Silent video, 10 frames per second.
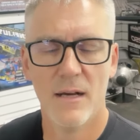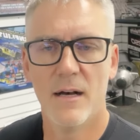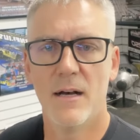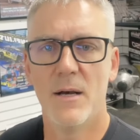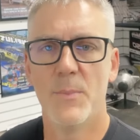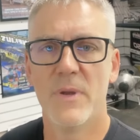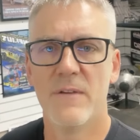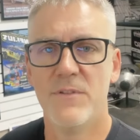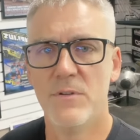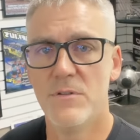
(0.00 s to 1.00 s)

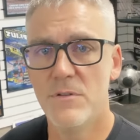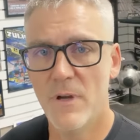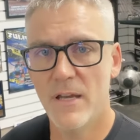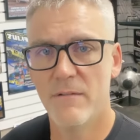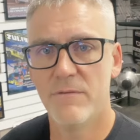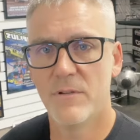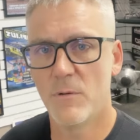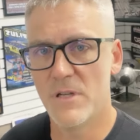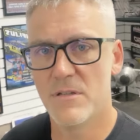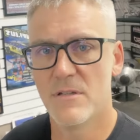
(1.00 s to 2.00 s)
If you do have
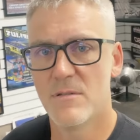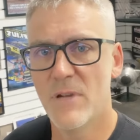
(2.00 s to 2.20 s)
questions,